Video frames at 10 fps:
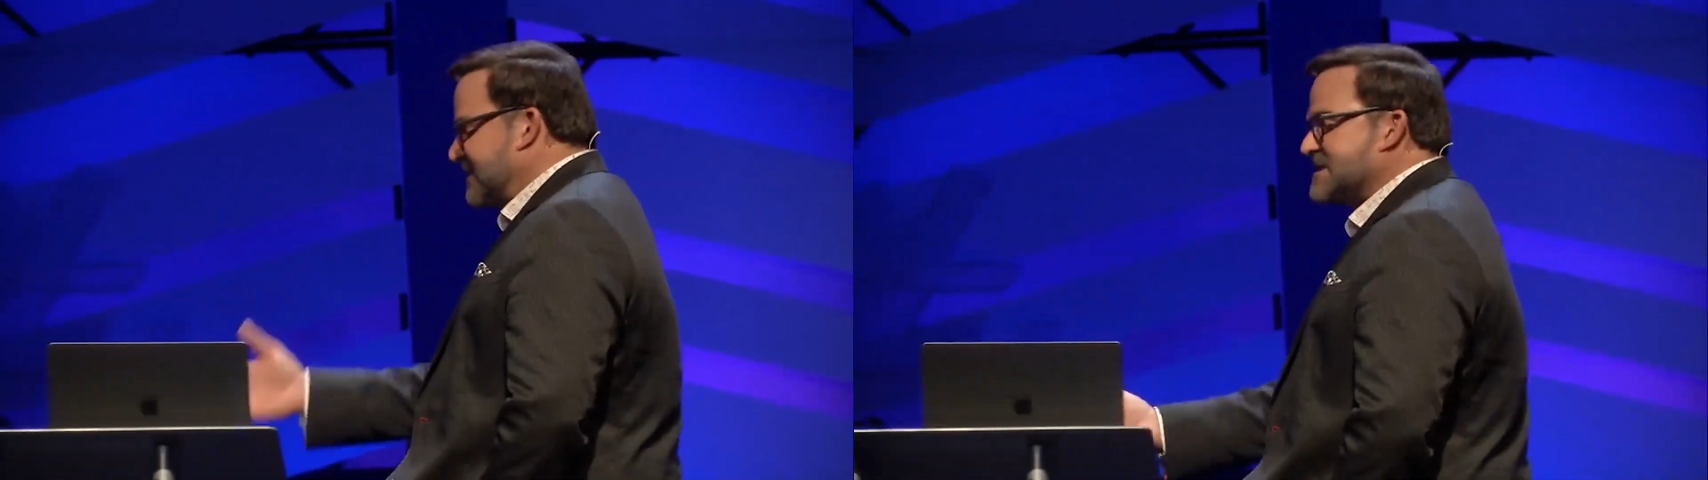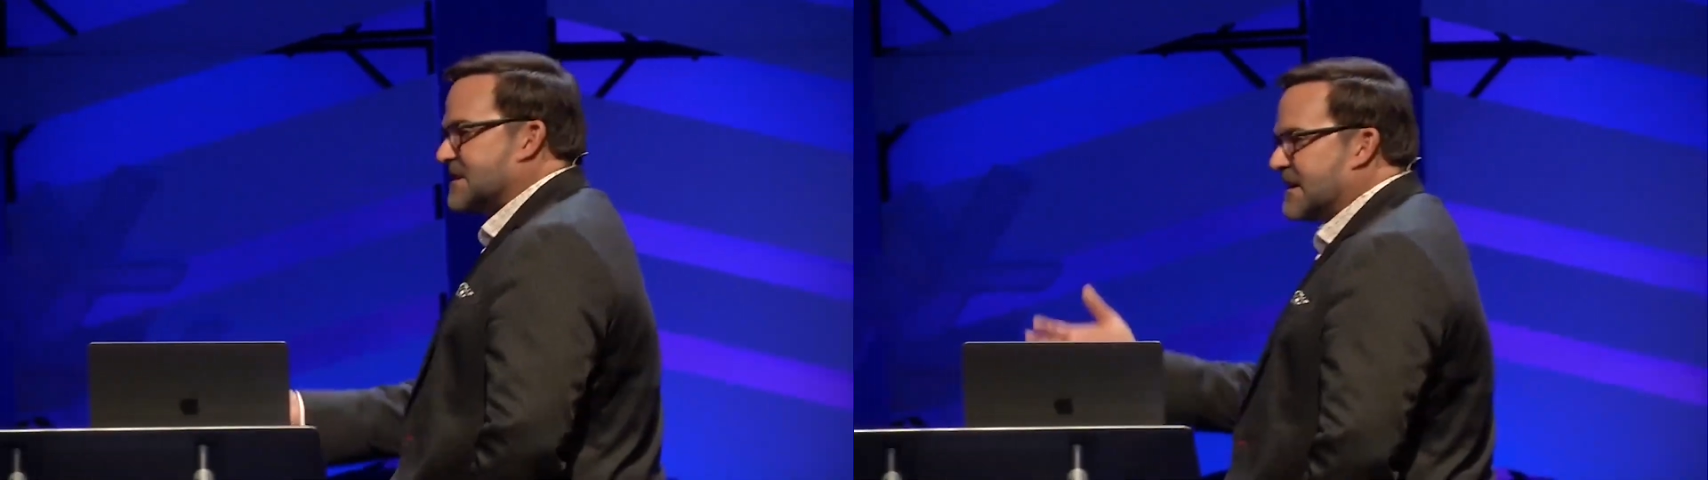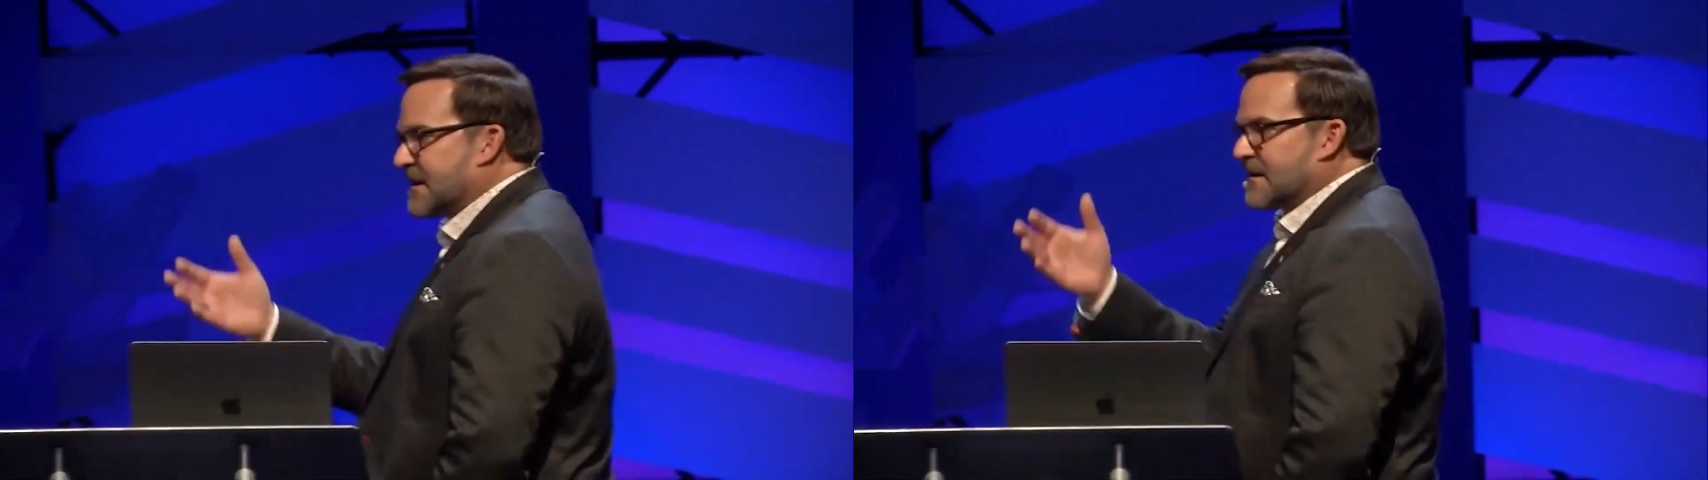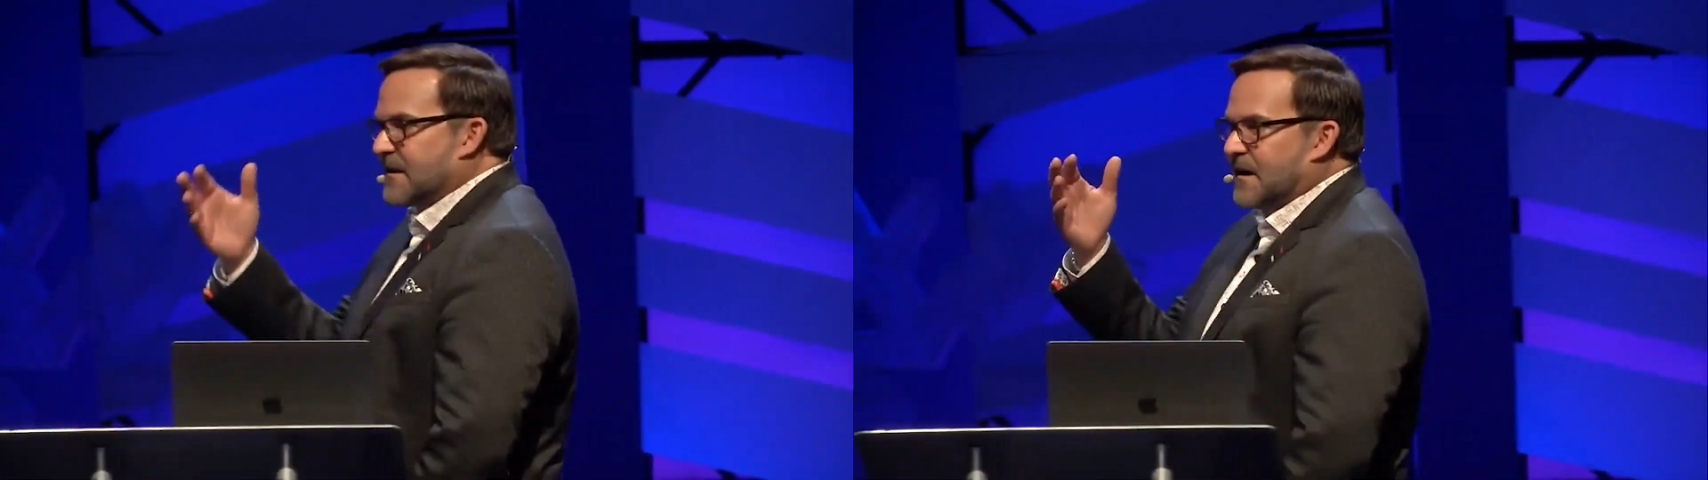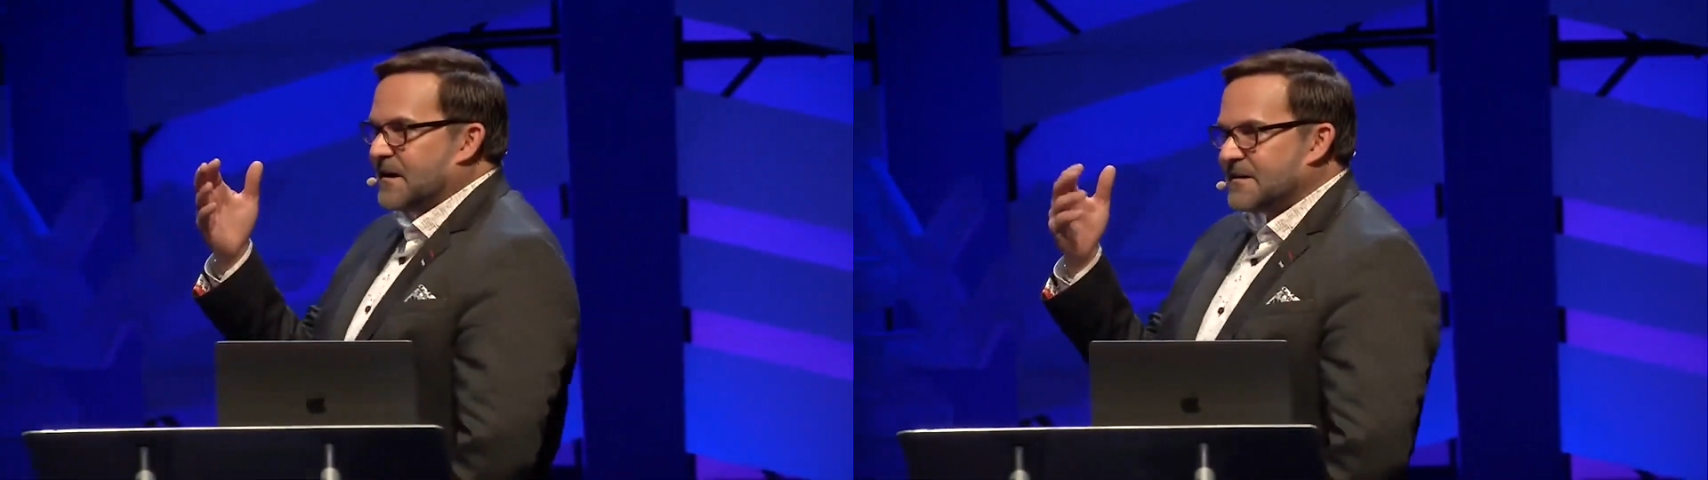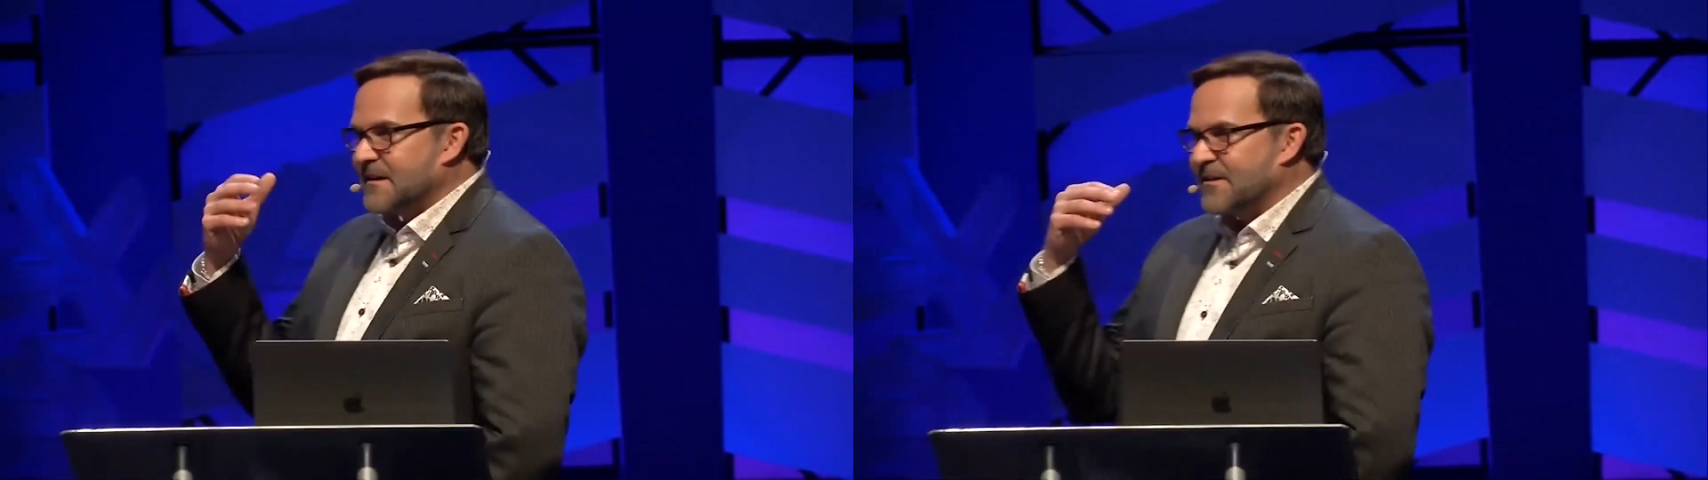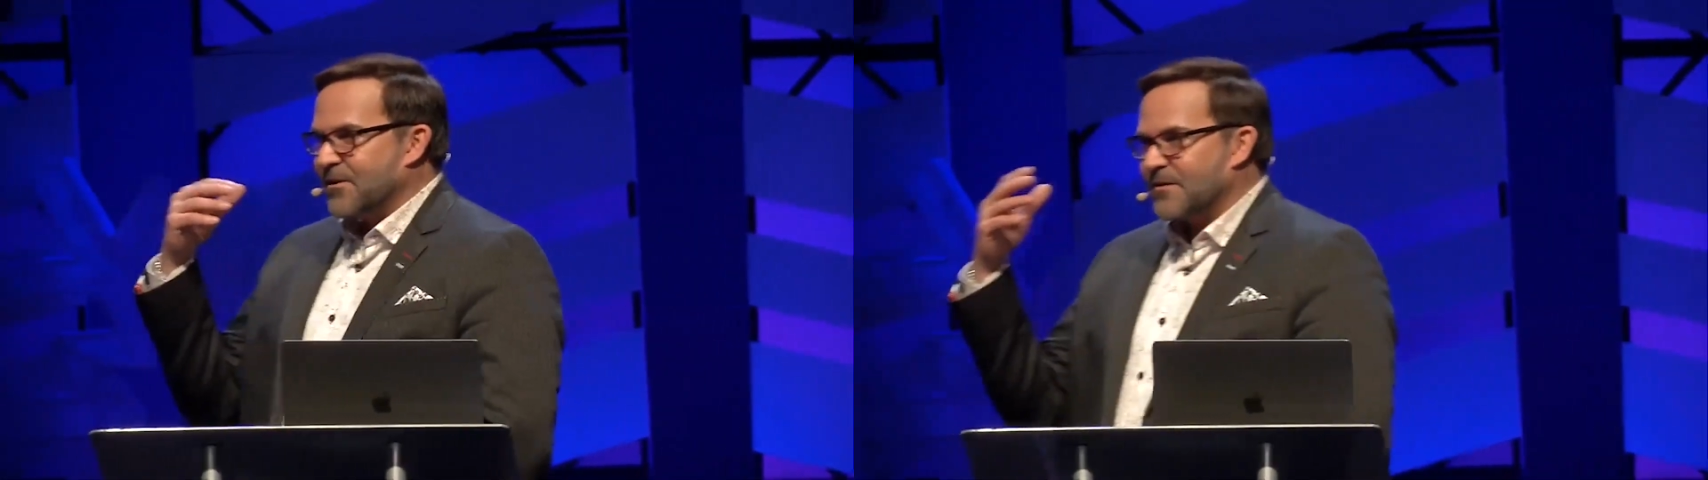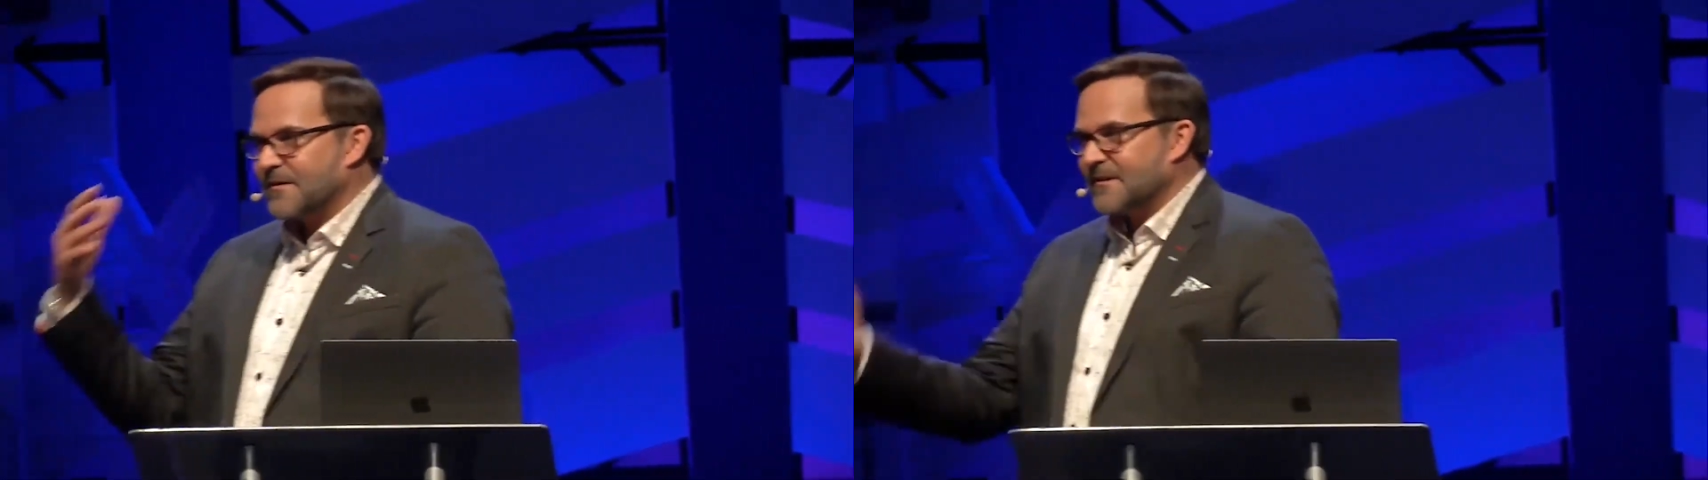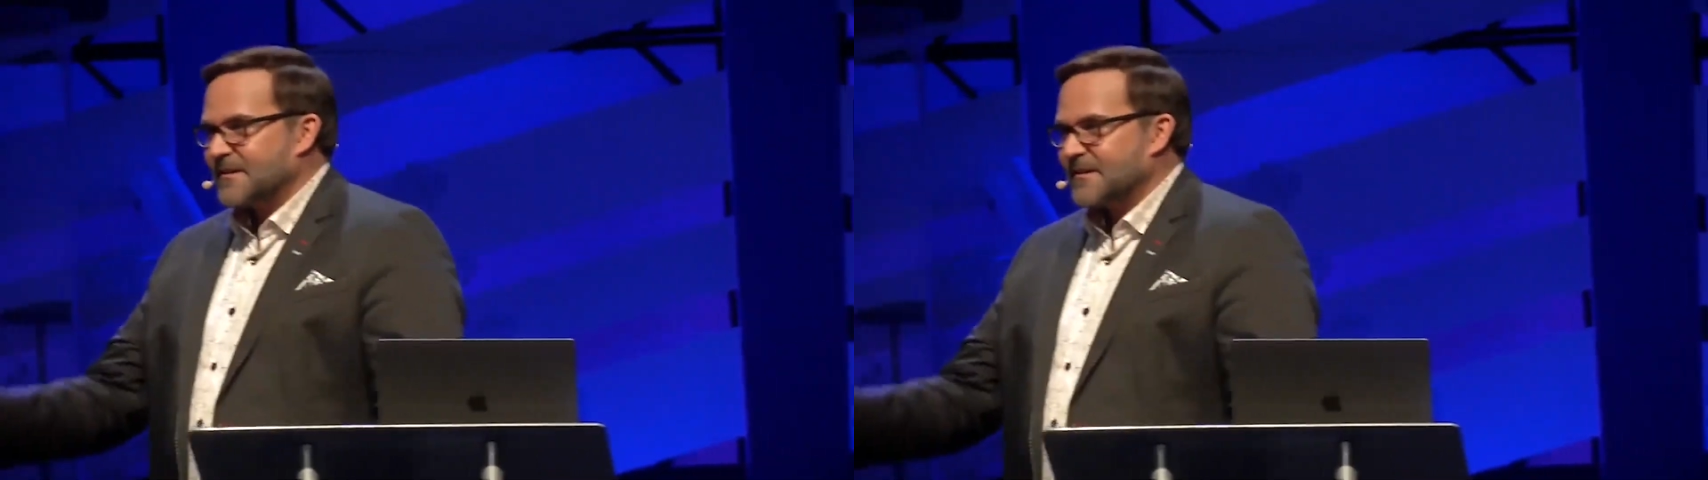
visiting, uh, either